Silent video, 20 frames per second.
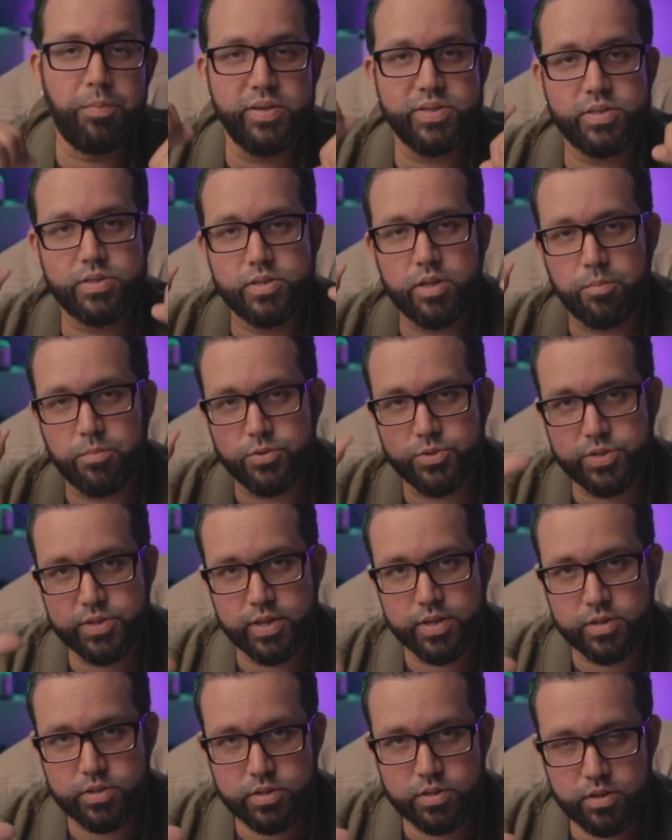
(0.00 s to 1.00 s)
business number
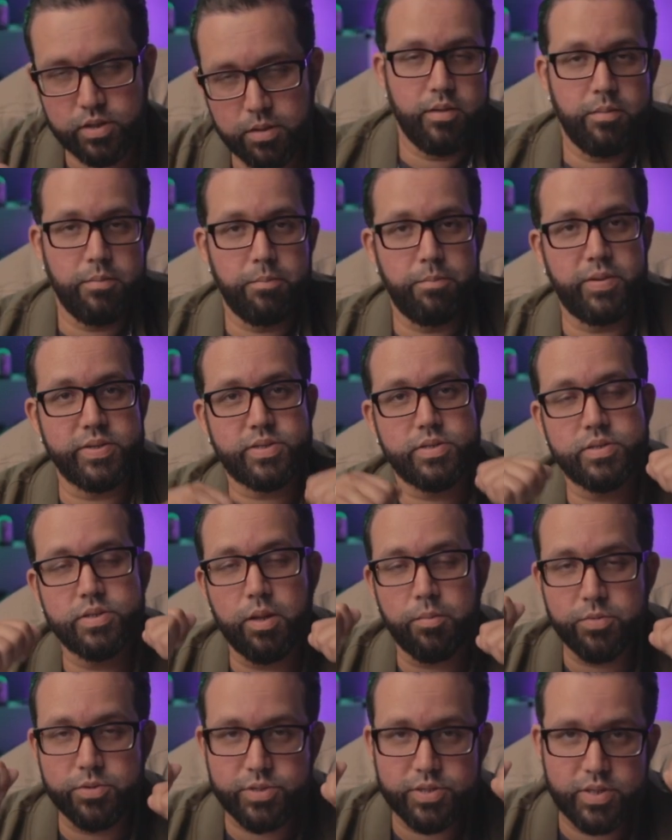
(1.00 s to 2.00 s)
6. Business
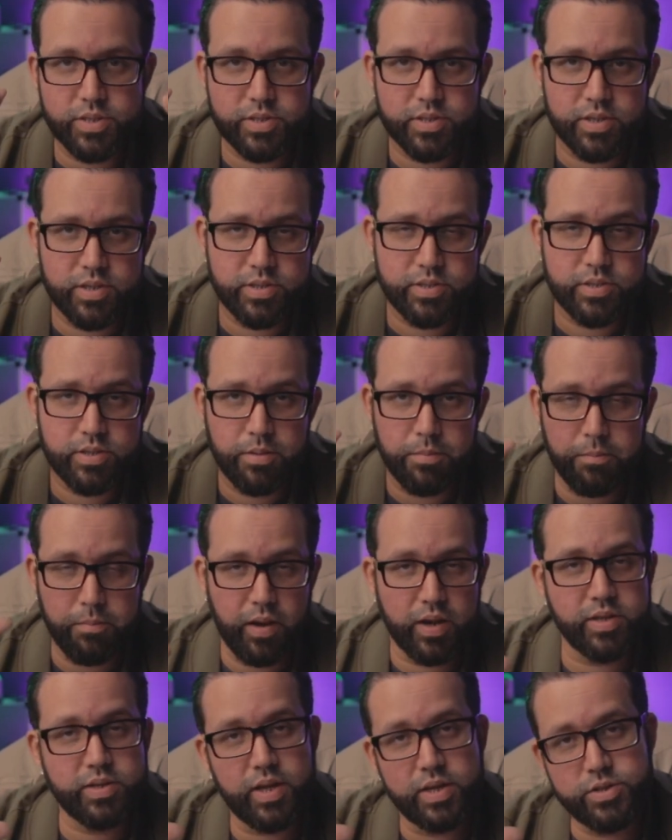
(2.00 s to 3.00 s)
number 6 is
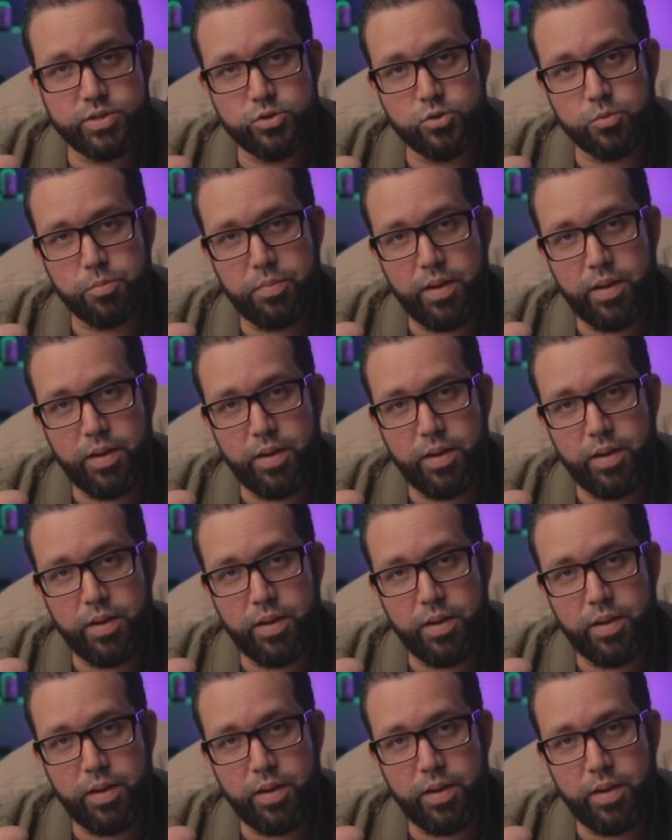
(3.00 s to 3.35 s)
monetizing your